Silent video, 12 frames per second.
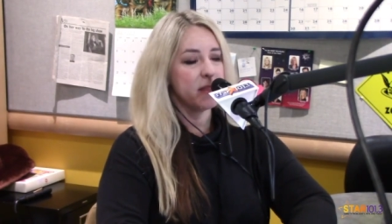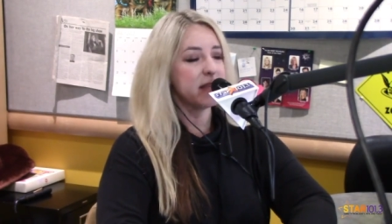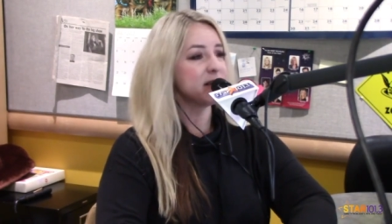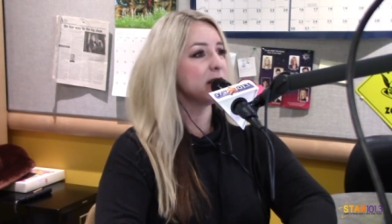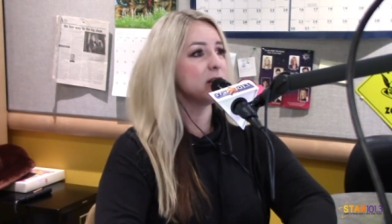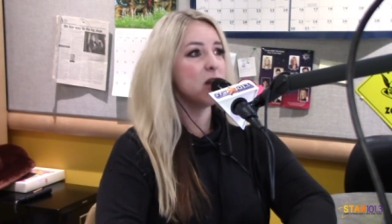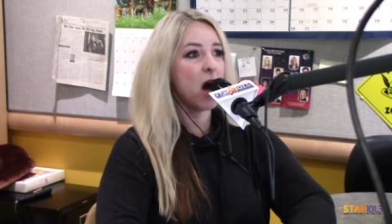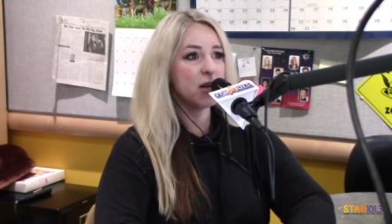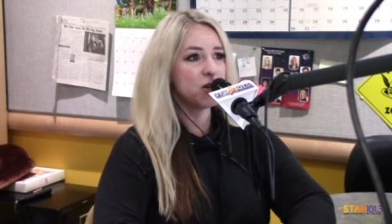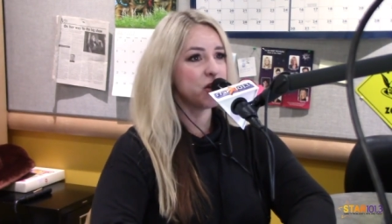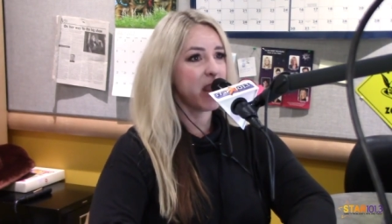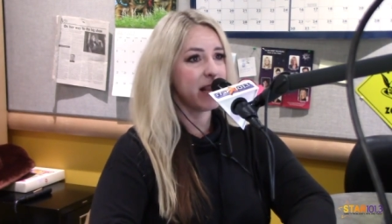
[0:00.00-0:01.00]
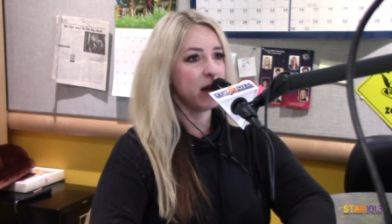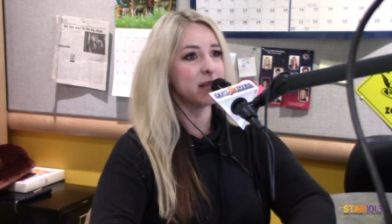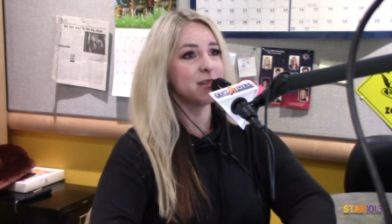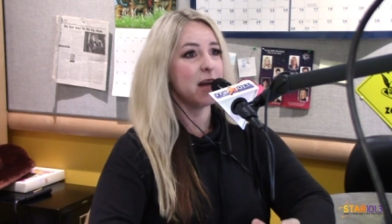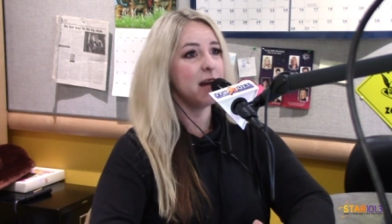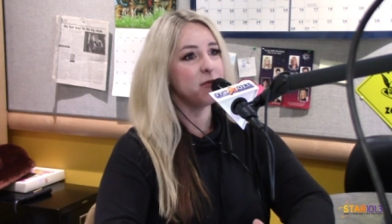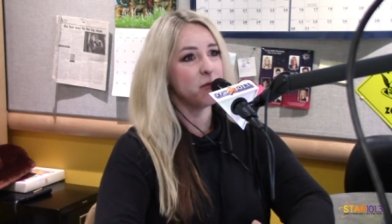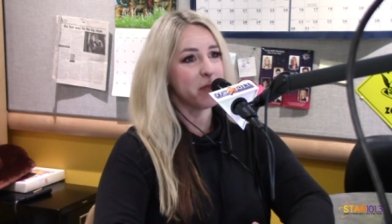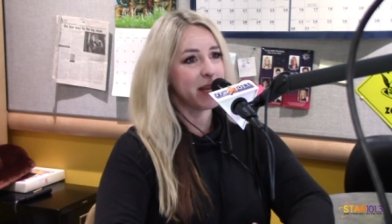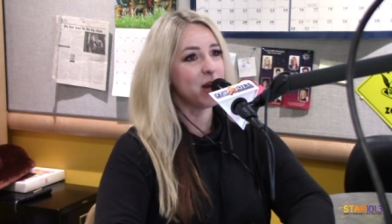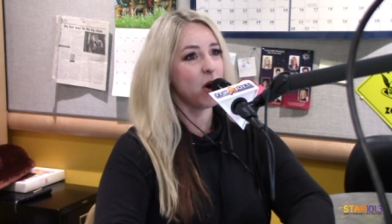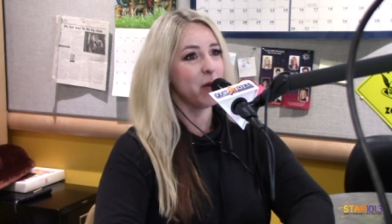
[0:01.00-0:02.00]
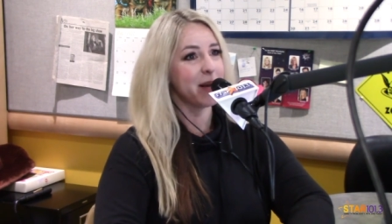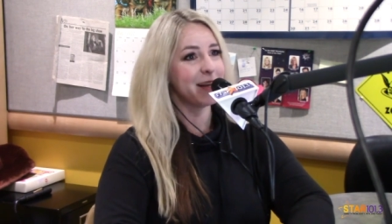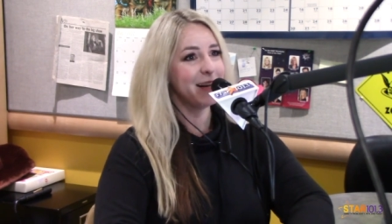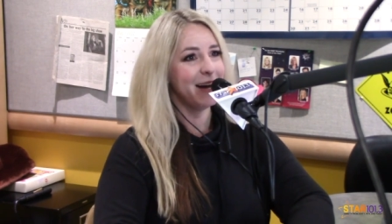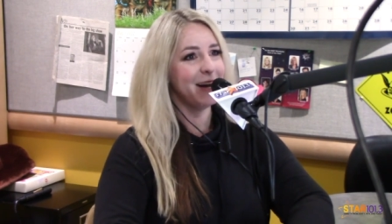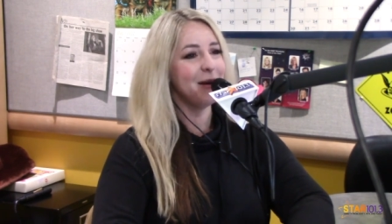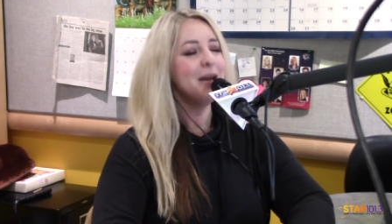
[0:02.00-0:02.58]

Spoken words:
This is not change. Aside from me going,